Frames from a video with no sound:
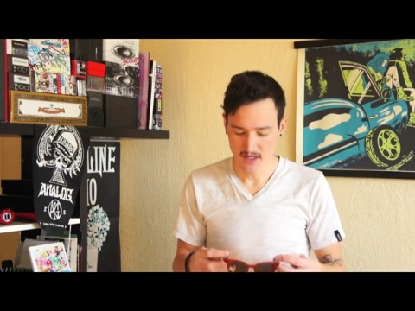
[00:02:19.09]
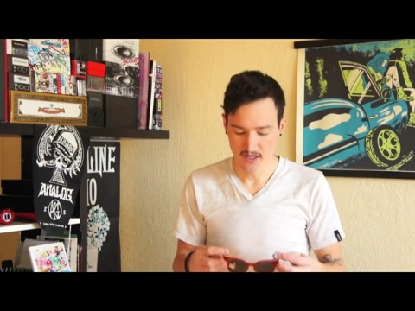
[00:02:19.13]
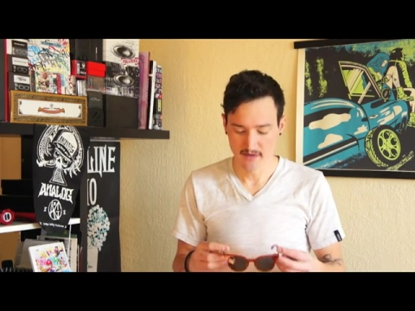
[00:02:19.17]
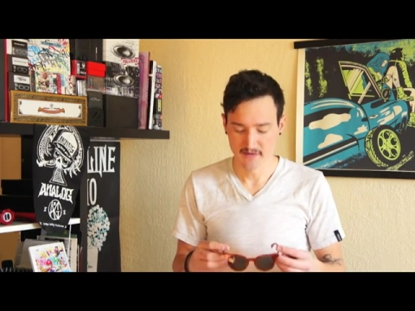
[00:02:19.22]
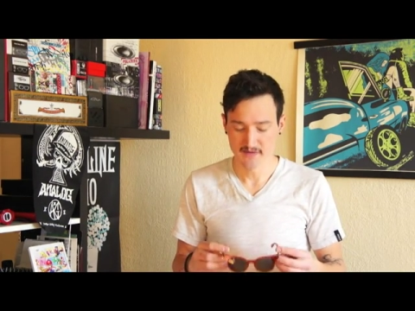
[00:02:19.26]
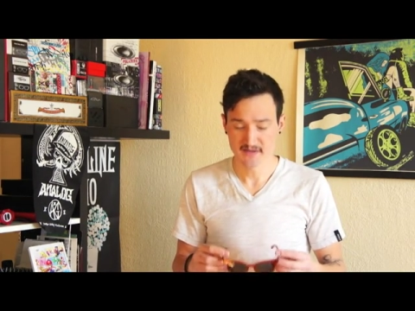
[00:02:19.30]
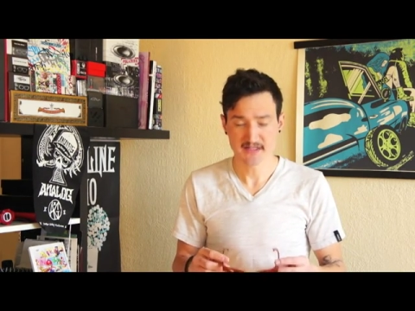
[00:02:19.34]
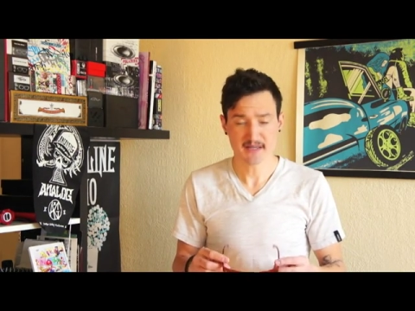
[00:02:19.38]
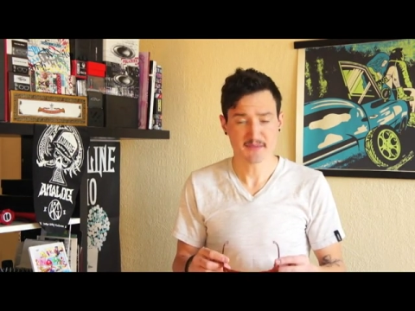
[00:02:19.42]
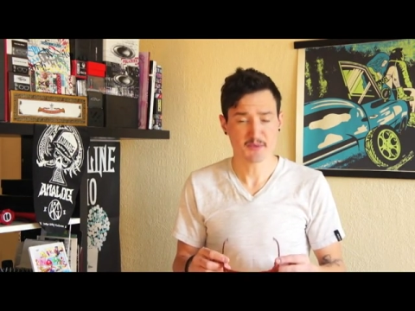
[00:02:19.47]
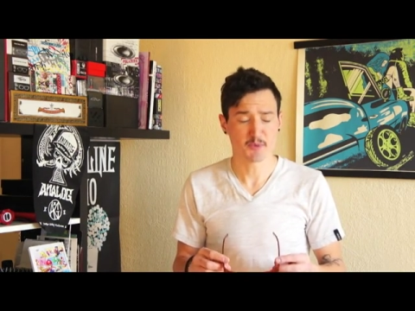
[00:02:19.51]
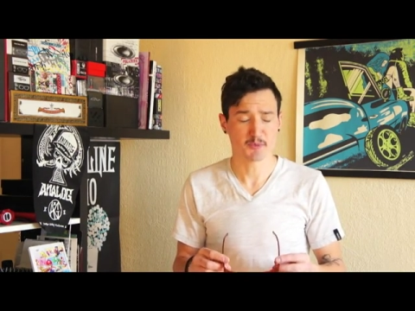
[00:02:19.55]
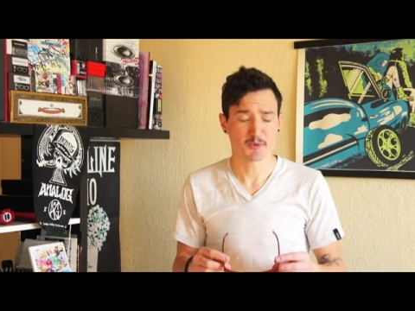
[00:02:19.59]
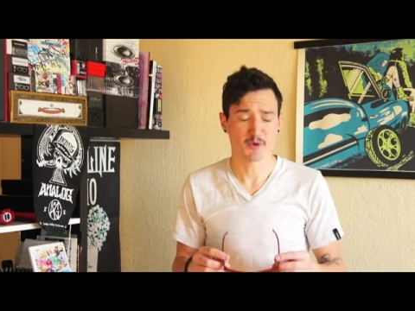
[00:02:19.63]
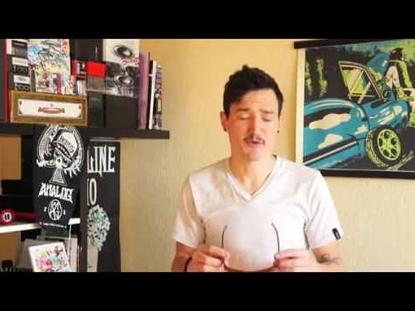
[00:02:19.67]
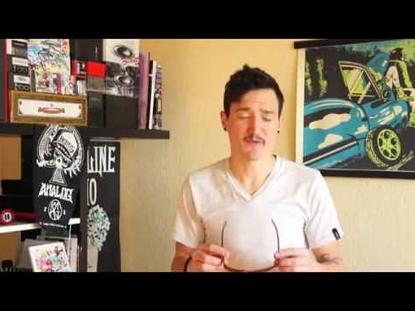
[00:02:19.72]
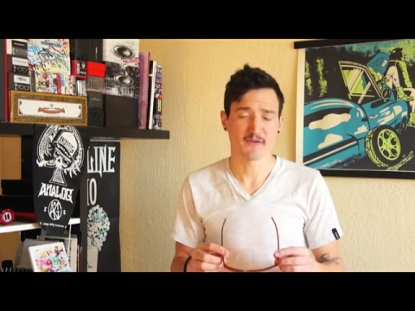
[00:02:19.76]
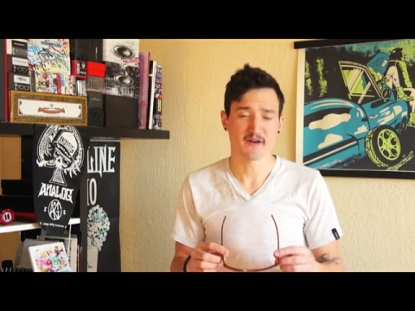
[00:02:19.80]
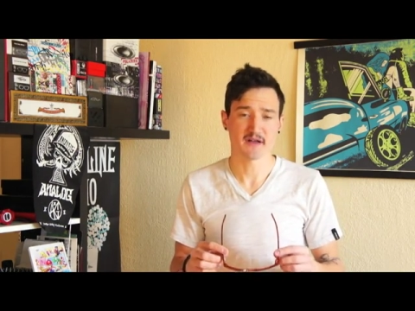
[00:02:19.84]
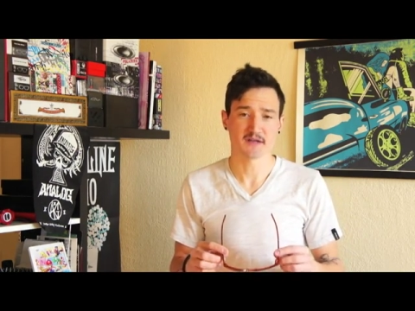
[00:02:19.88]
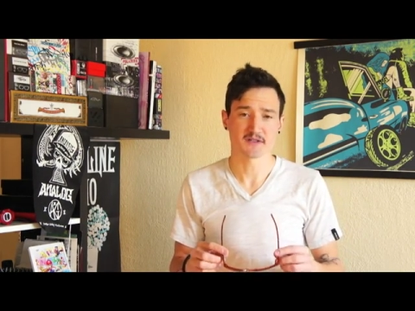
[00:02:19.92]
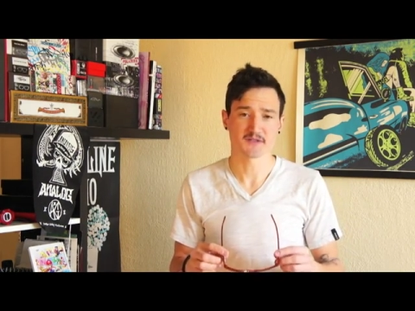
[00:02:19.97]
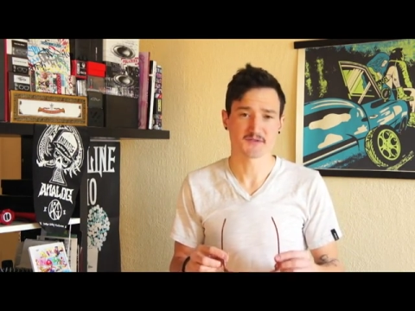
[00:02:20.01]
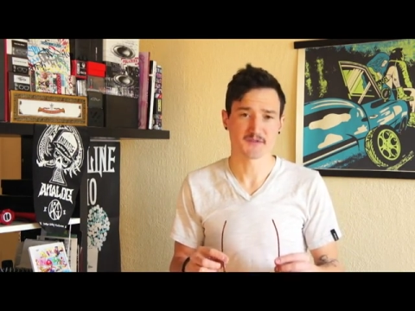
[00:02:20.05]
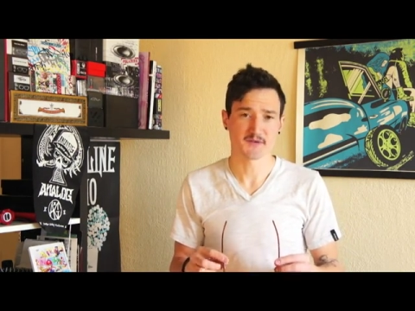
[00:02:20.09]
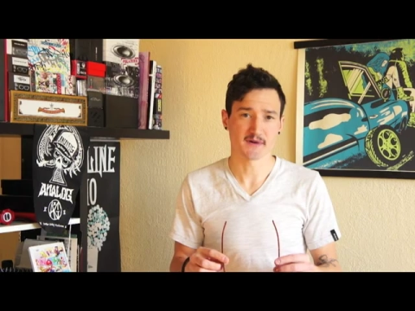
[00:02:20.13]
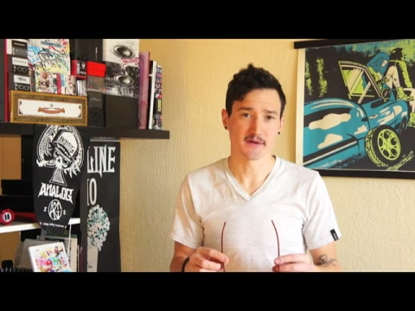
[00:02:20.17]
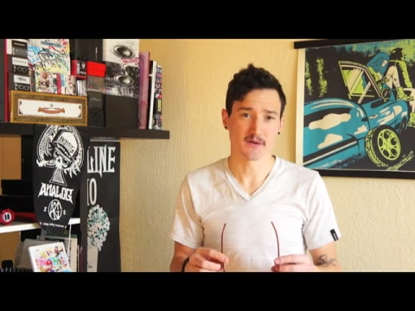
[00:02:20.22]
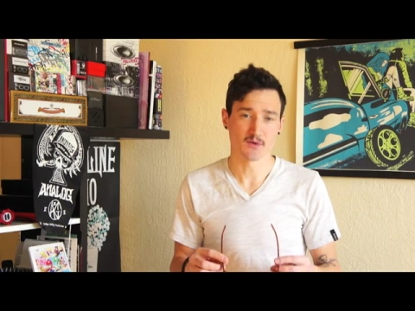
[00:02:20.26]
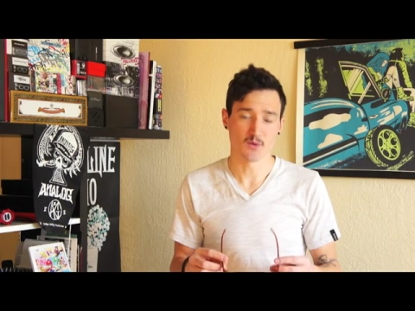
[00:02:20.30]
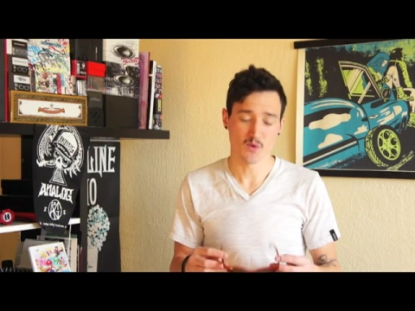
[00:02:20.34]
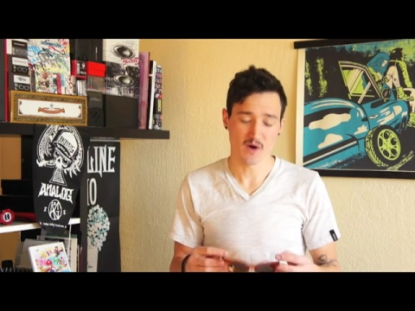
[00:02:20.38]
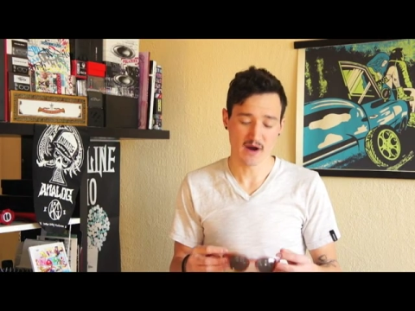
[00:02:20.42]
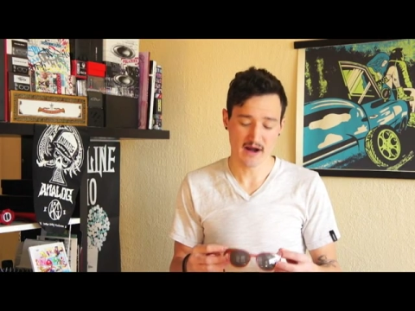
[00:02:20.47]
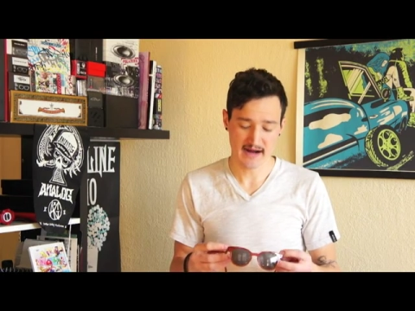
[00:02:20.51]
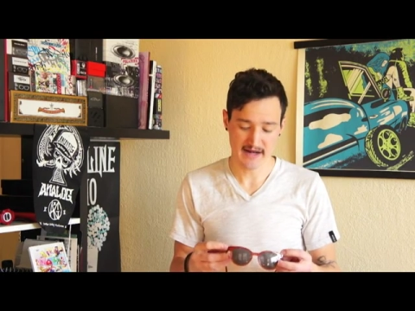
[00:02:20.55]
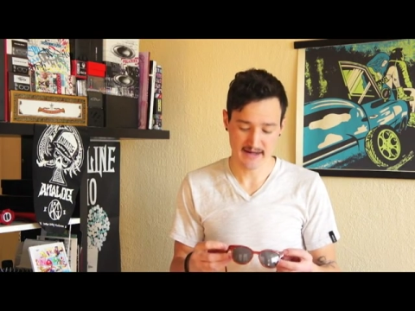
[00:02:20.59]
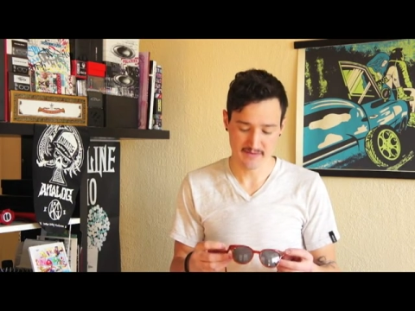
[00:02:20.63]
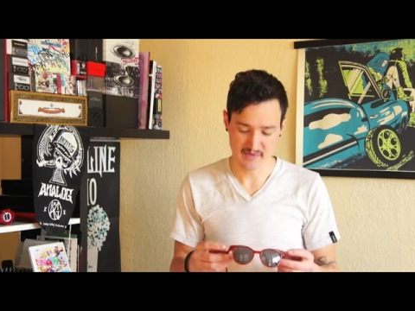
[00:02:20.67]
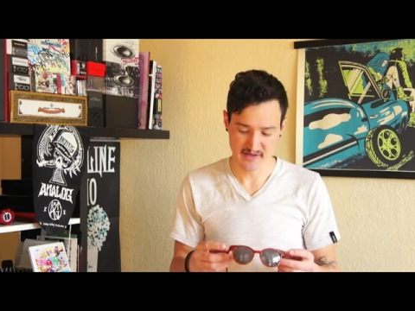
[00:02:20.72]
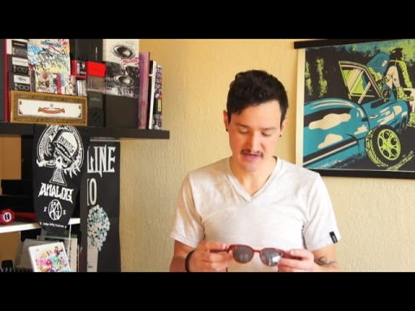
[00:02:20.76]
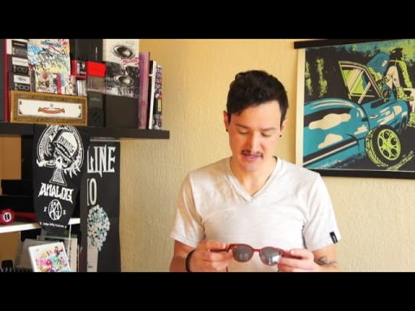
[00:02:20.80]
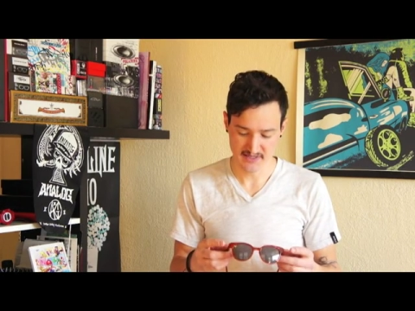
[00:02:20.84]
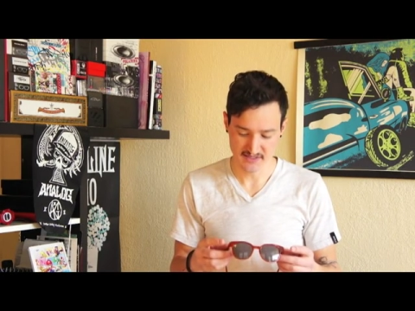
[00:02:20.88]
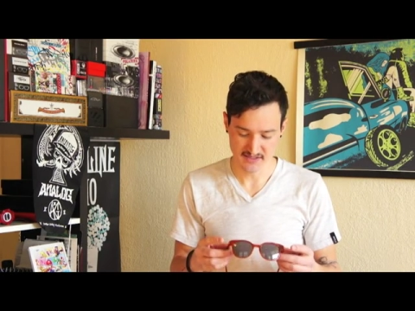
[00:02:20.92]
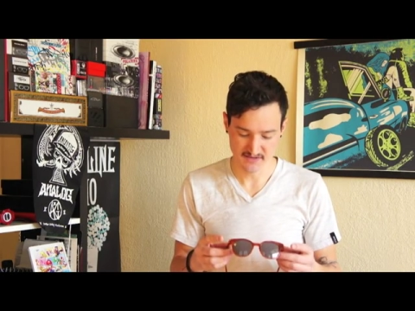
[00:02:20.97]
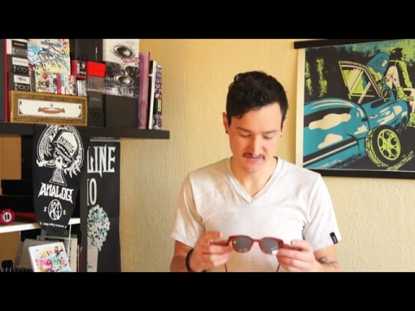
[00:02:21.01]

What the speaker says: the temple profile is fairly wide because